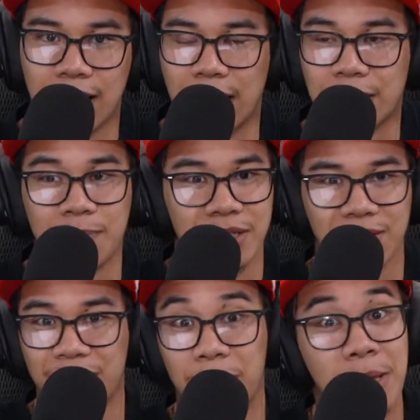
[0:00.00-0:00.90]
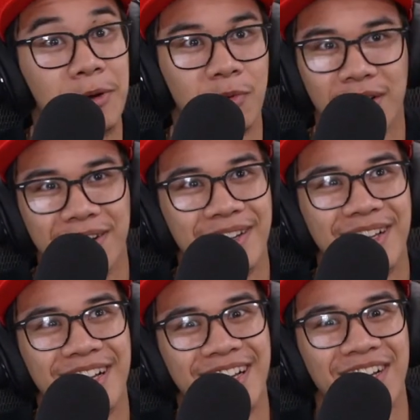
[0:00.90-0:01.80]
and especially the big one,
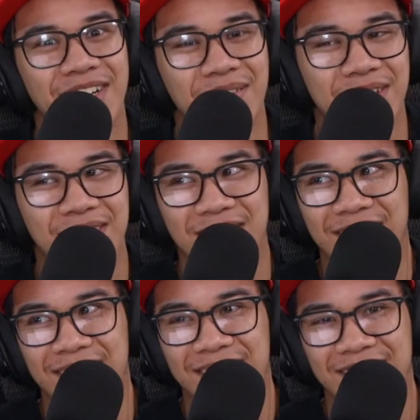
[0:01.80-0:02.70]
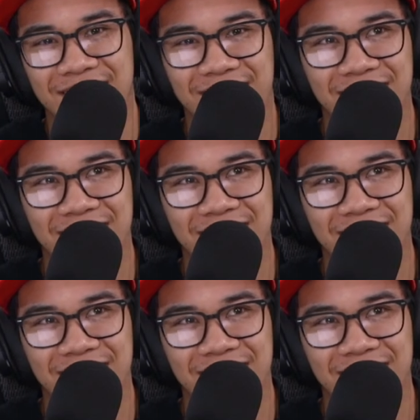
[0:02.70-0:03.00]
which is